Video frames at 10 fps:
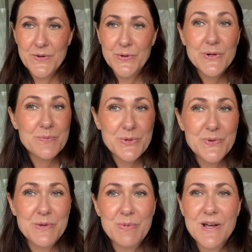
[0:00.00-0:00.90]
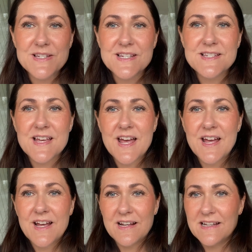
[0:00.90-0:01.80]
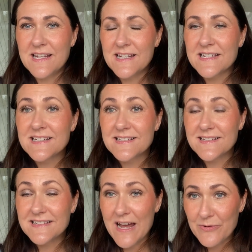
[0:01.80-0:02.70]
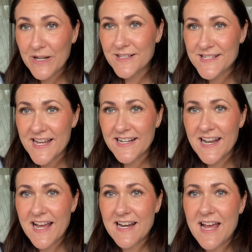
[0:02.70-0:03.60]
Huda Beauty blushes in direct sunlight,